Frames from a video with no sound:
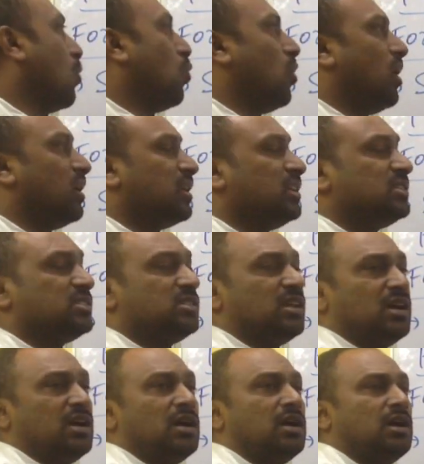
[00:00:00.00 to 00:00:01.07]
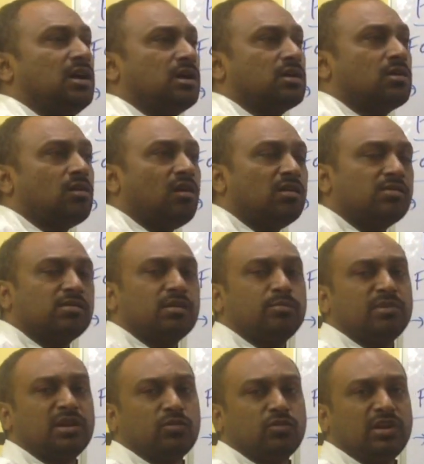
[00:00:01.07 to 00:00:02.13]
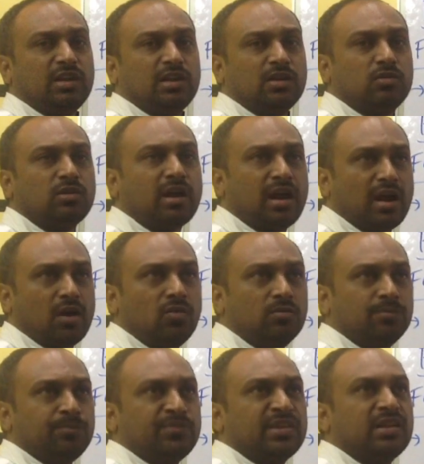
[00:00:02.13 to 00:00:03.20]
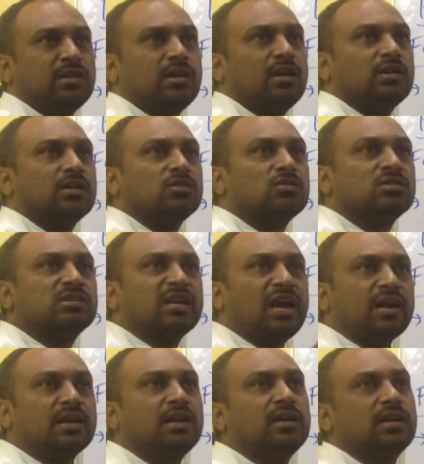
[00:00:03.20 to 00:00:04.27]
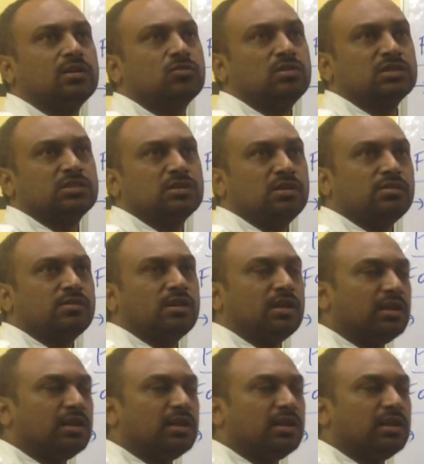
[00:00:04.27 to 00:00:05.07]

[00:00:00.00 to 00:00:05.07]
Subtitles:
what is the concept that we need to have in order to tackle that questions?